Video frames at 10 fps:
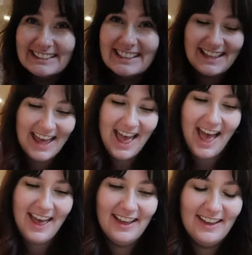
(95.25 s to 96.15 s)
in
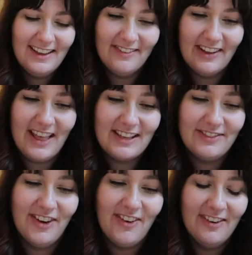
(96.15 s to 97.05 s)
there. I think
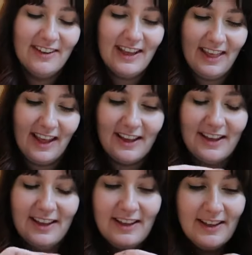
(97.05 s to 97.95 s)
that's full, I think.
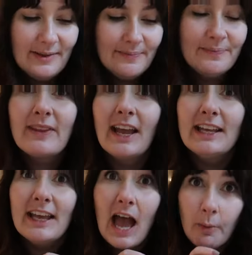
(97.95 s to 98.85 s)

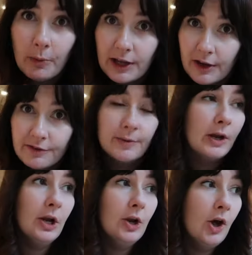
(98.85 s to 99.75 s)
Yeah, we go
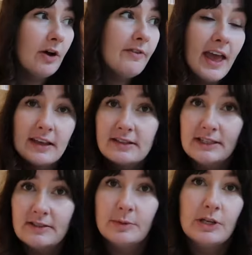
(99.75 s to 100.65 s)
through a lot of eggs.
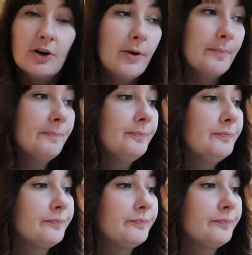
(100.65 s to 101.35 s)
These will be gone.